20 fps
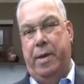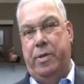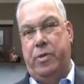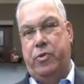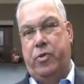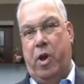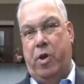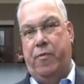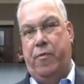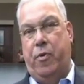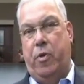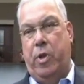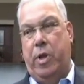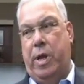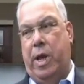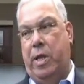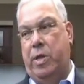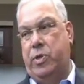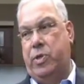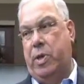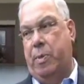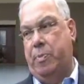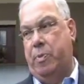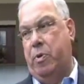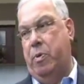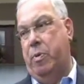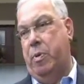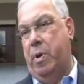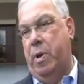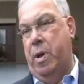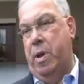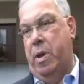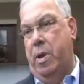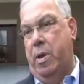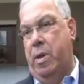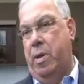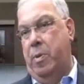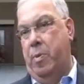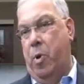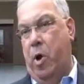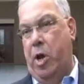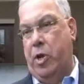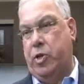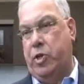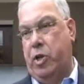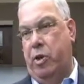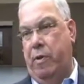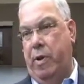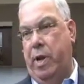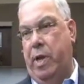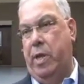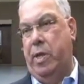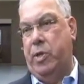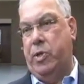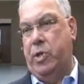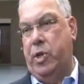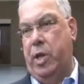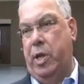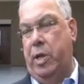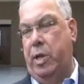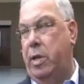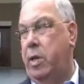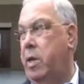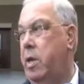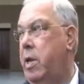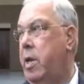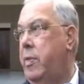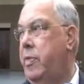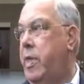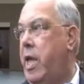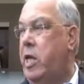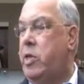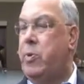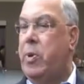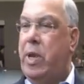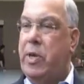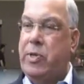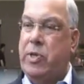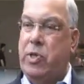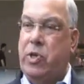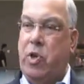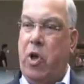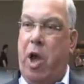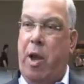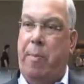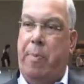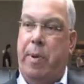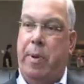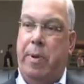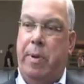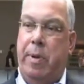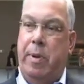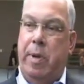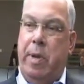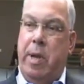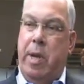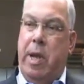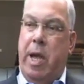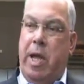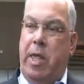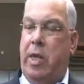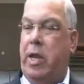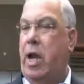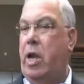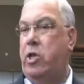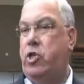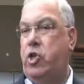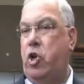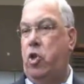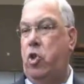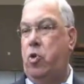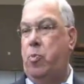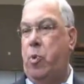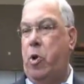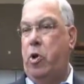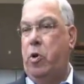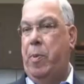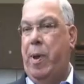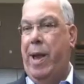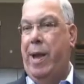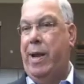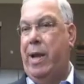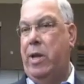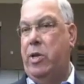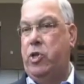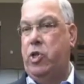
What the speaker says: trunk full of guns up to Boston or any other city. That's what has to stop. And the gun show loophole. You buy a gun